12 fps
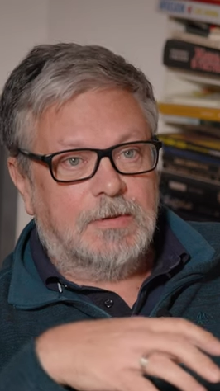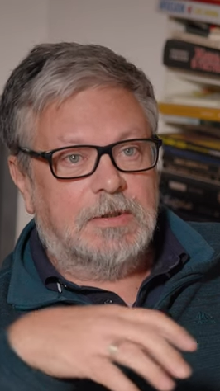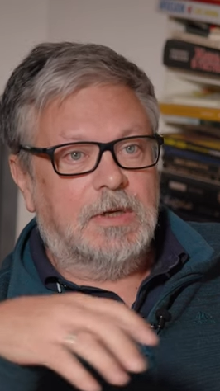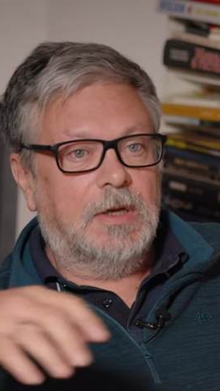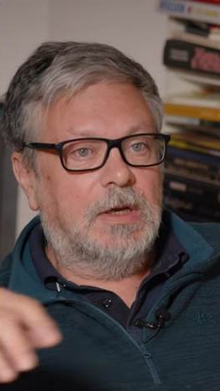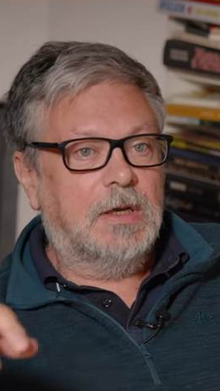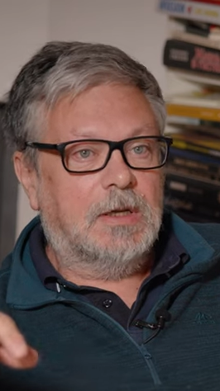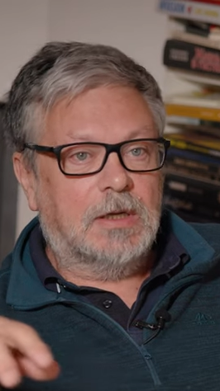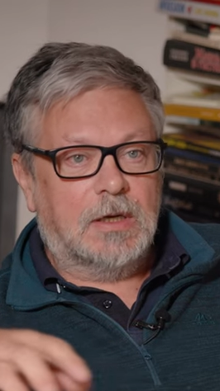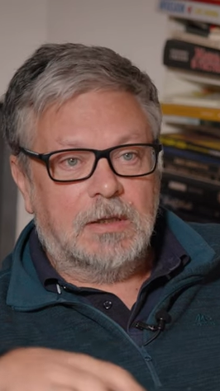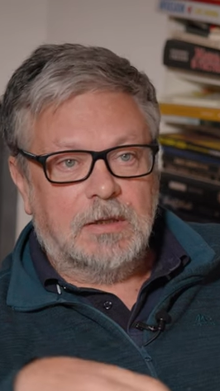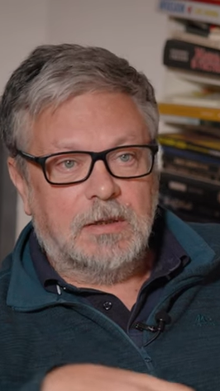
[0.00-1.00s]
All
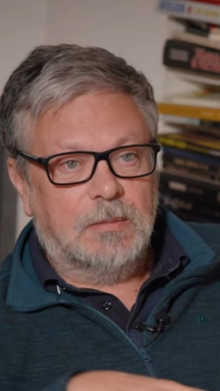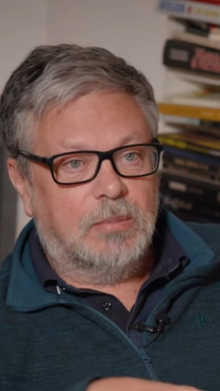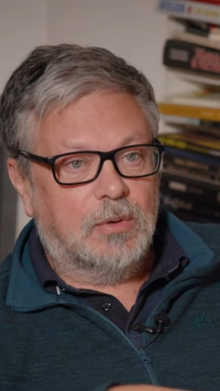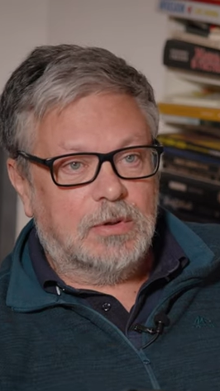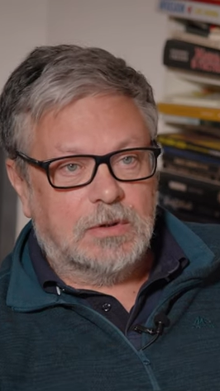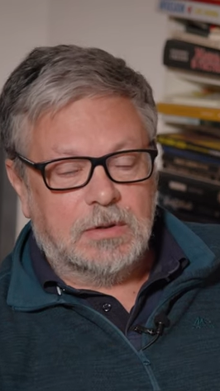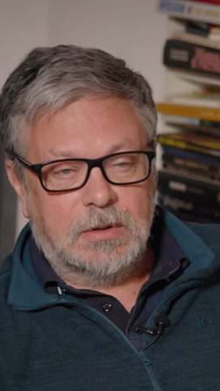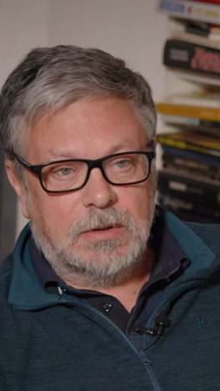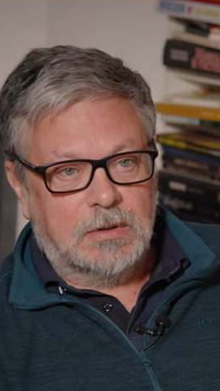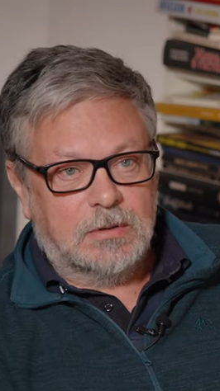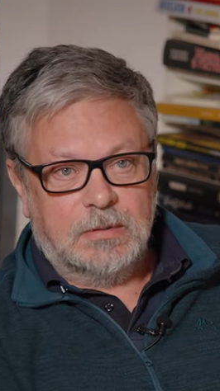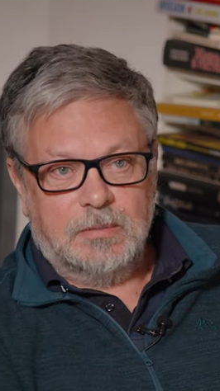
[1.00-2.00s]
rivers flow into
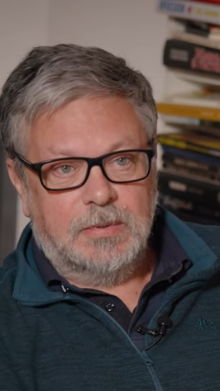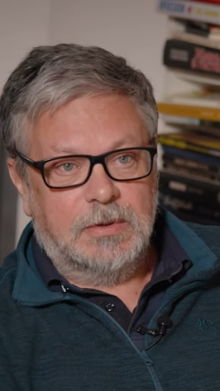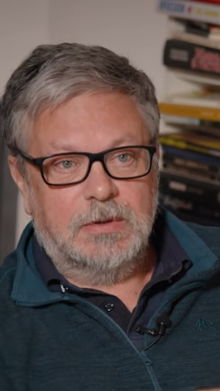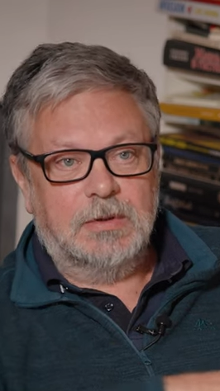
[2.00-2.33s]
the ocean.